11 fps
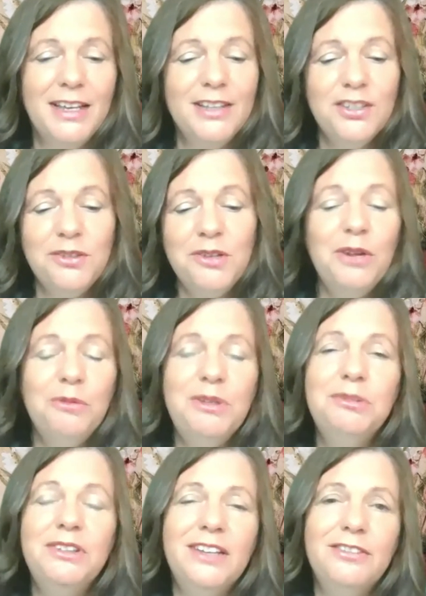And so we
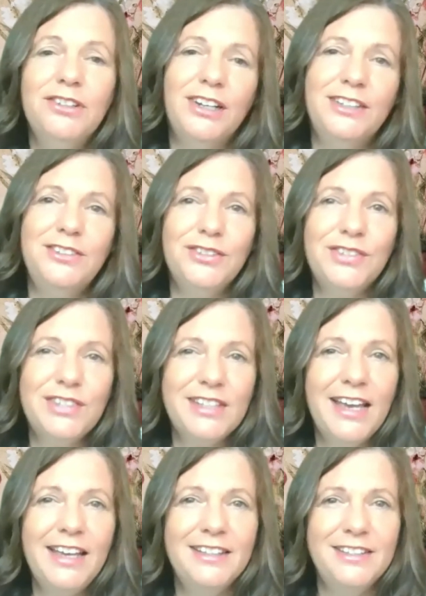will never
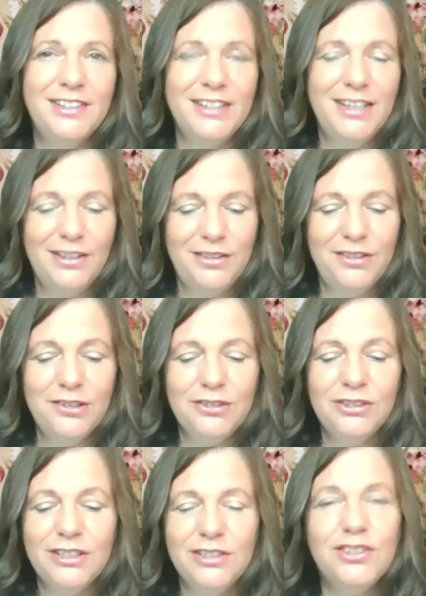understand
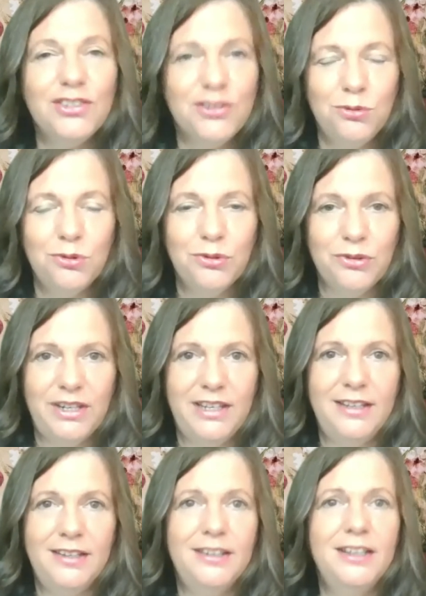their
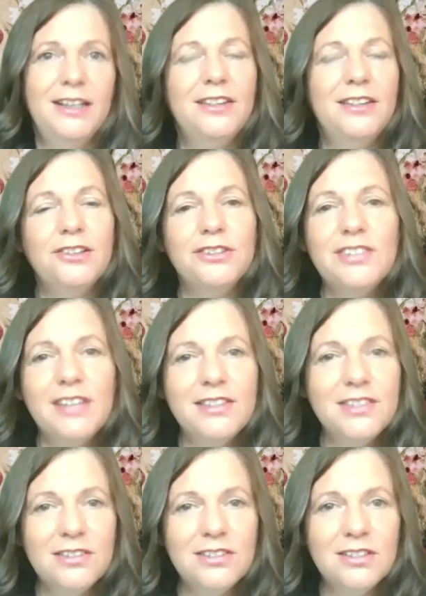story, their
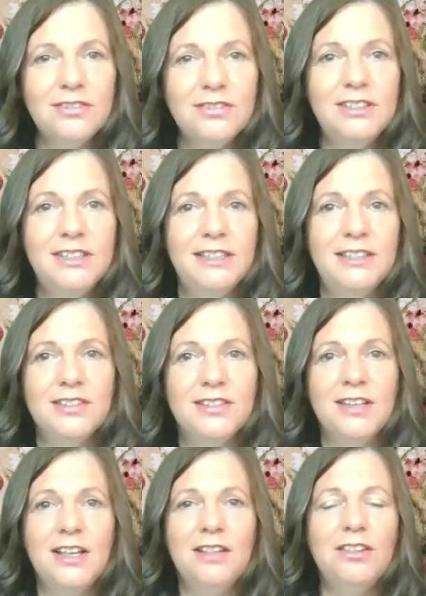sensitivities,
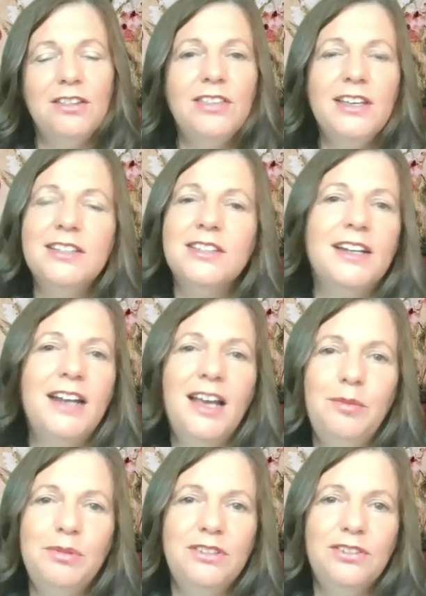the things that
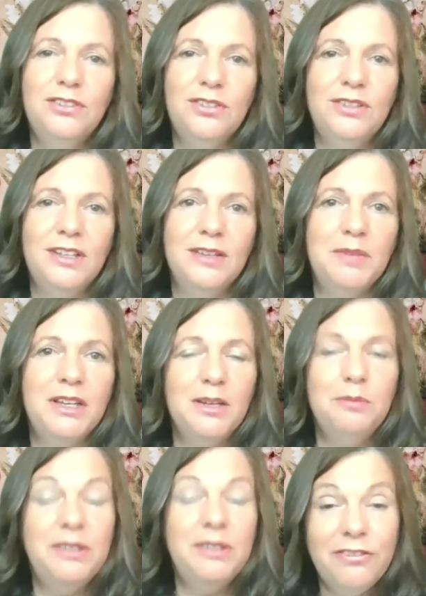happened to them
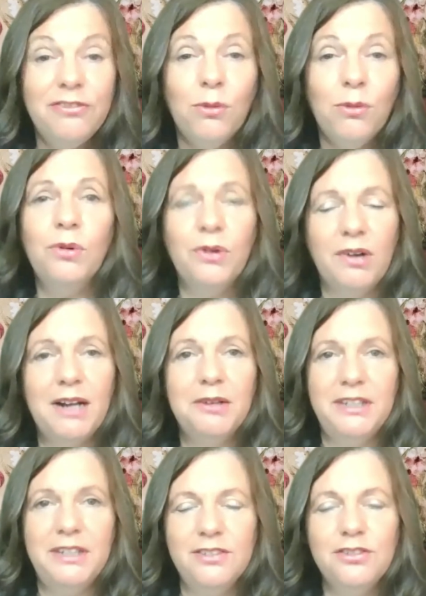before
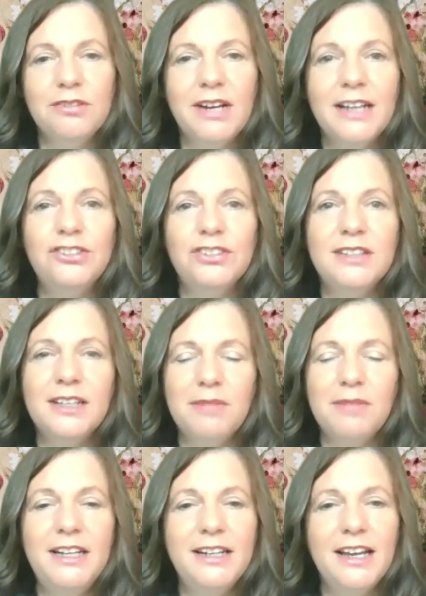our interaction that
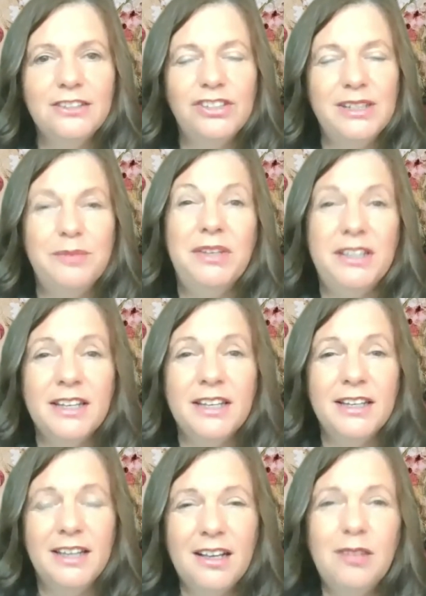might actually be
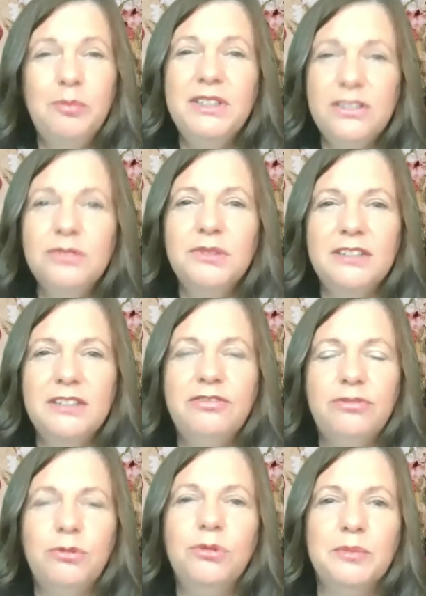helping to
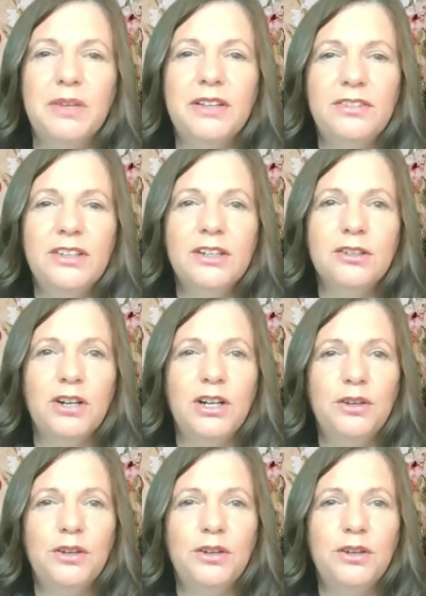inform their